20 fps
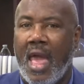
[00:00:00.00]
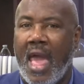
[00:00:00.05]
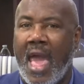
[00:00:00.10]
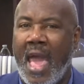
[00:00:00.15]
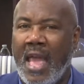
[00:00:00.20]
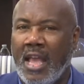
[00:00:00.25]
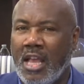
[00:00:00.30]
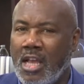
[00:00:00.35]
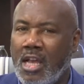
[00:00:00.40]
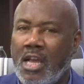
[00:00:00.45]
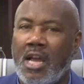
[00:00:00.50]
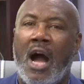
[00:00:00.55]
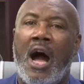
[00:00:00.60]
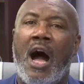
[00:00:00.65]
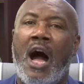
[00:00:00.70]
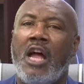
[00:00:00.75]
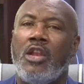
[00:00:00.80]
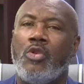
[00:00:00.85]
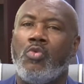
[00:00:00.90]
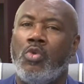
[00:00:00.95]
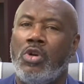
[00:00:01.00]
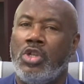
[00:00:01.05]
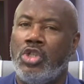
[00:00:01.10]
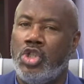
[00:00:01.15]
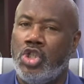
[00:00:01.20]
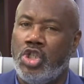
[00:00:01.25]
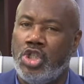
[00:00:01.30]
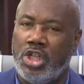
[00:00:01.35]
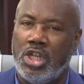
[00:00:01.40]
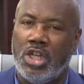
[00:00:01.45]
and God will
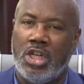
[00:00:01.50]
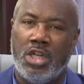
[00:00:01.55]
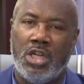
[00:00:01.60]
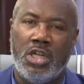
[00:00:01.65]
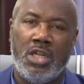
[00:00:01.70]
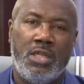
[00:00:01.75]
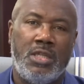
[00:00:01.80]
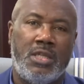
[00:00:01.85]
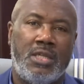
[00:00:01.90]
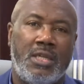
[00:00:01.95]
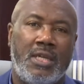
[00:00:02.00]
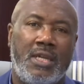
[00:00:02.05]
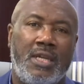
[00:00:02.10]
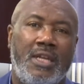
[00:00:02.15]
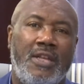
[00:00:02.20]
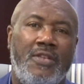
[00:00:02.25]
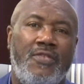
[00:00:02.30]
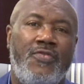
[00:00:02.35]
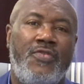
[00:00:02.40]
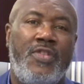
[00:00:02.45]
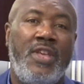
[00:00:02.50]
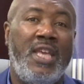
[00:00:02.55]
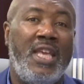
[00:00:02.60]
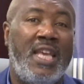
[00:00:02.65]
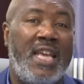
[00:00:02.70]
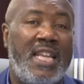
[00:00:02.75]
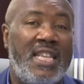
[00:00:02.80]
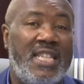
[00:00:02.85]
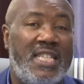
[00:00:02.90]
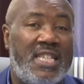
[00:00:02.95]
judge
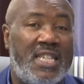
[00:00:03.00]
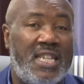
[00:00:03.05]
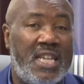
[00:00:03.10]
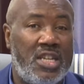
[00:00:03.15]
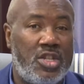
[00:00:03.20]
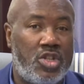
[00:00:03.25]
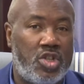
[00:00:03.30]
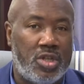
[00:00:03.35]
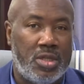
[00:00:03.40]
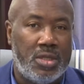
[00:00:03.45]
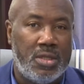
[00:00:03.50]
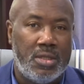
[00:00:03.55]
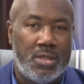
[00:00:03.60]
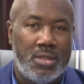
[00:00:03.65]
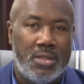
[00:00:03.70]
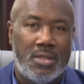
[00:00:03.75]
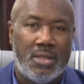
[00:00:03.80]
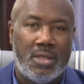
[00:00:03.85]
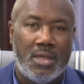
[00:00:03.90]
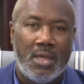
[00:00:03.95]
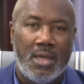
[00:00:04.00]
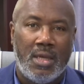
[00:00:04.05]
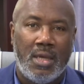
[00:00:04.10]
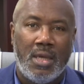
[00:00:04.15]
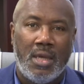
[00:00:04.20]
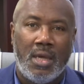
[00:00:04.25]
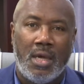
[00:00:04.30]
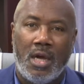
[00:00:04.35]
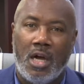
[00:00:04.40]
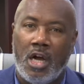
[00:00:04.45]
the intentions
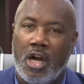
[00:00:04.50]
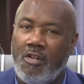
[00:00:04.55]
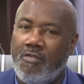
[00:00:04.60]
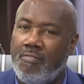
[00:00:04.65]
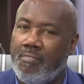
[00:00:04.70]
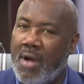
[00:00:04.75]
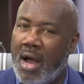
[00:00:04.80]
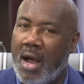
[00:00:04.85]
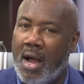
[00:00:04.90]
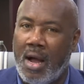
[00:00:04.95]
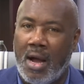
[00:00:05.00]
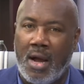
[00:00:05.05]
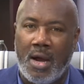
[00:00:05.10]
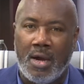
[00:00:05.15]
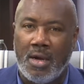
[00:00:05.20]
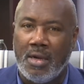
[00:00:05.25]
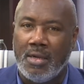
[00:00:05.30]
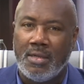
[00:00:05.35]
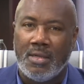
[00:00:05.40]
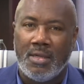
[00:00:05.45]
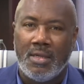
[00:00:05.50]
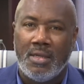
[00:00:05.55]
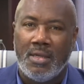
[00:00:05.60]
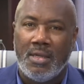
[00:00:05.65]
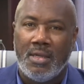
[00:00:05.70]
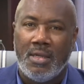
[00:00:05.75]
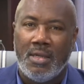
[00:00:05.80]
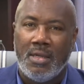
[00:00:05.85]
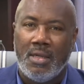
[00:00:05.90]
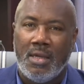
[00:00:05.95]
of my heart.
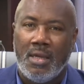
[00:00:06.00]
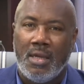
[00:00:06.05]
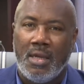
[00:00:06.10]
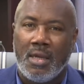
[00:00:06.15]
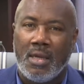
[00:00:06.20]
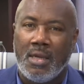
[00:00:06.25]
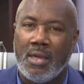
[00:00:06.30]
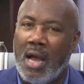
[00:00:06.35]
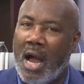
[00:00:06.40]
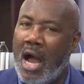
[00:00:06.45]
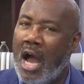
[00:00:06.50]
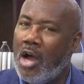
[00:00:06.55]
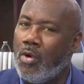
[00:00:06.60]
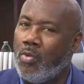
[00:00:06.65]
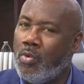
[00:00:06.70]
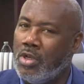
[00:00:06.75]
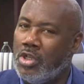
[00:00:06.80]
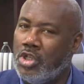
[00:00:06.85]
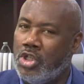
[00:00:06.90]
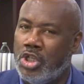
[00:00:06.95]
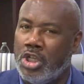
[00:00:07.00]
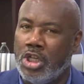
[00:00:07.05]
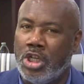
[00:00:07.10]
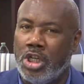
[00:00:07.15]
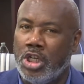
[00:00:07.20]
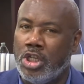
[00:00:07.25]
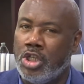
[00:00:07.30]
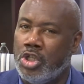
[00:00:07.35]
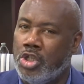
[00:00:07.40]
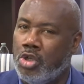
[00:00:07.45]
God will
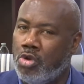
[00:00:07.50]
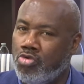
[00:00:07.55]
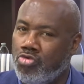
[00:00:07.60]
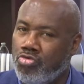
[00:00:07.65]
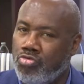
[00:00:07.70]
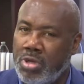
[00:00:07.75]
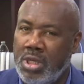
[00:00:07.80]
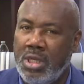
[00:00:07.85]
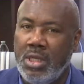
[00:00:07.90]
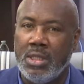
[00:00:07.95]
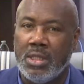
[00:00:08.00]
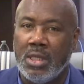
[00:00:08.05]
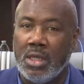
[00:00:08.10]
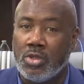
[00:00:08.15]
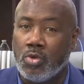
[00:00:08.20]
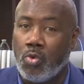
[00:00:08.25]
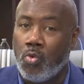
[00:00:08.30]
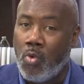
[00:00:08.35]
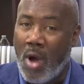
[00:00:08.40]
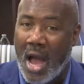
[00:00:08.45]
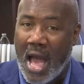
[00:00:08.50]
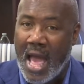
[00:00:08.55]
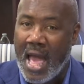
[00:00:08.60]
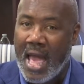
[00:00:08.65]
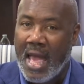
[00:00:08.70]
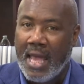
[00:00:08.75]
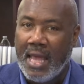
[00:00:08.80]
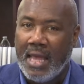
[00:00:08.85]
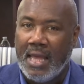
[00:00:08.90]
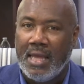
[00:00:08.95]
judge the reasons
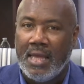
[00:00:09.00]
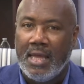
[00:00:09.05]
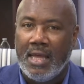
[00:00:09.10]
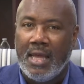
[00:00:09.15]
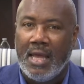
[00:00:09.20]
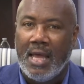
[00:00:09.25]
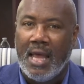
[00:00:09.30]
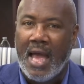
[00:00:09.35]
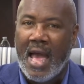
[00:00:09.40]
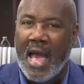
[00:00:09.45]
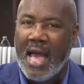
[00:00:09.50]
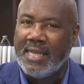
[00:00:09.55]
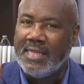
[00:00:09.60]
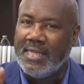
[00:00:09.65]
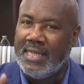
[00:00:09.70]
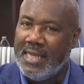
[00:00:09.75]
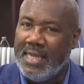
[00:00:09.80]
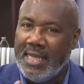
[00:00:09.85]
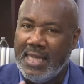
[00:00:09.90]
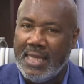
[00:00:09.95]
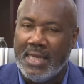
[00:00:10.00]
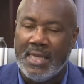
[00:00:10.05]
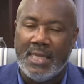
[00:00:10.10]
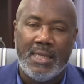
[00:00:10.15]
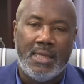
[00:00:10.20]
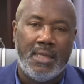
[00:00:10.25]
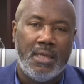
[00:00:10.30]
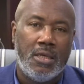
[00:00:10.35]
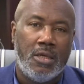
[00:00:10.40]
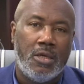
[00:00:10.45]
why I
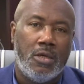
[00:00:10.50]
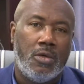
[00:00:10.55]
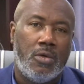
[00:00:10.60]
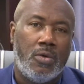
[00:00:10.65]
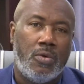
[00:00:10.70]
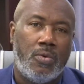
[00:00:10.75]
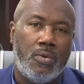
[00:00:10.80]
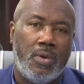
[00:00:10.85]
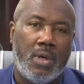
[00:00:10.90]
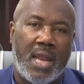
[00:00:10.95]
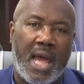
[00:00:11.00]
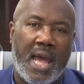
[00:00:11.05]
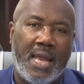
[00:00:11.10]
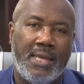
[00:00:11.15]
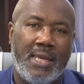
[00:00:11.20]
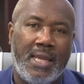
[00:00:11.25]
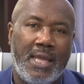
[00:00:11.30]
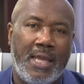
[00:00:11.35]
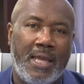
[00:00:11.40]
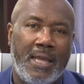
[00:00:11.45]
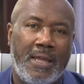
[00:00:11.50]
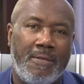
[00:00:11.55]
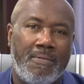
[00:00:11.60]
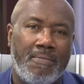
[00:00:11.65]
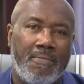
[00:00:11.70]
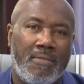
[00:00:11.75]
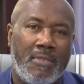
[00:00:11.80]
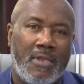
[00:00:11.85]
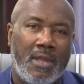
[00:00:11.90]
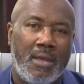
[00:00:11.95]
did what I did."
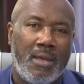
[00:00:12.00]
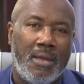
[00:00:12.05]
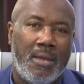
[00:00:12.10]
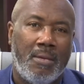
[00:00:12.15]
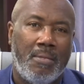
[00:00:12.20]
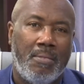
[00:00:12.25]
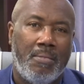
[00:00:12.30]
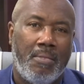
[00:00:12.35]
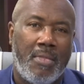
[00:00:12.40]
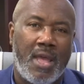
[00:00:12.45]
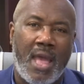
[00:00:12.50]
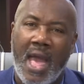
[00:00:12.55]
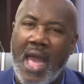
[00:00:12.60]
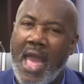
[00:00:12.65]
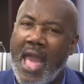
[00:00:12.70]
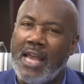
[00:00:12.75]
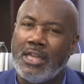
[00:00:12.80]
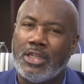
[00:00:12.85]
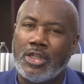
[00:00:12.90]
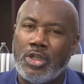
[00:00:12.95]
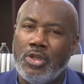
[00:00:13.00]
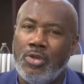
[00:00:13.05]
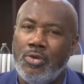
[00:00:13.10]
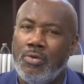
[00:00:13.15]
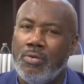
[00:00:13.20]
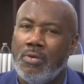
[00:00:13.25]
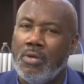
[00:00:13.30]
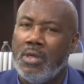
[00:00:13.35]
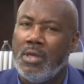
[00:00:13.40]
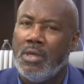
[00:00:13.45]
May I ask
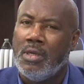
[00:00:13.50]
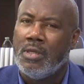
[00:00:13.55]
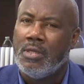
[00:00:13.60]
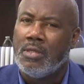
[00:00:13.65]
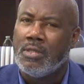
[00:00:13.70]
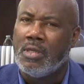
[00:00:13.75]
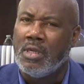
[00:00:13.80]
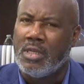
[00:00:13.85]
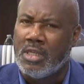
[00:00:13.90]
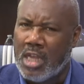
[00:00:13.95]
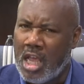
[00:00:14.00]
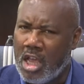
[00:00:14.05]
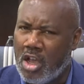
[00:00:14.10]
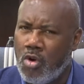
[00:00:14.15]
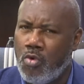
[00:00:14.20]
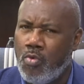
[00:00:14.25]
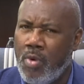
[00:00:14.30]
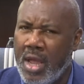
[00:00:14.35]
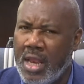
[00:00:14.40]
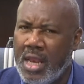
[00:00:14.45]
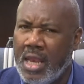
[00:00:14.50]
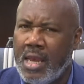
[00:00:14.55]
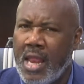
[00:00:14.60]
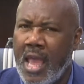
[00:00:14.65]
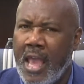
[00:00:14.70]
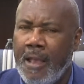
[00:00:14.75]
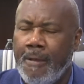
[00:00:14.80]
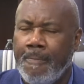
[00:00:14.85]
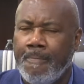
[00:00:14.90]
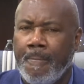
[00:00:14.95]
you to take away
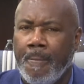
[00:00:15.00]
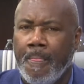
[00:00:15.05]
today,